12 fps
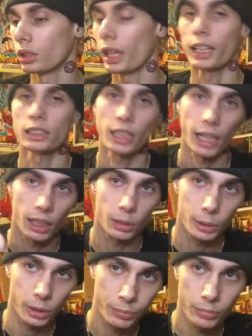
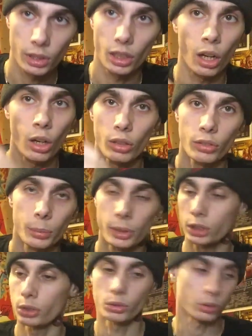Excalibur. All of them
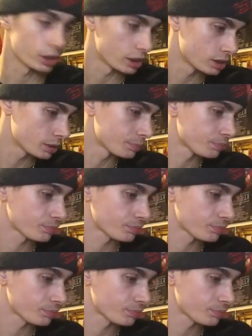issue 3s.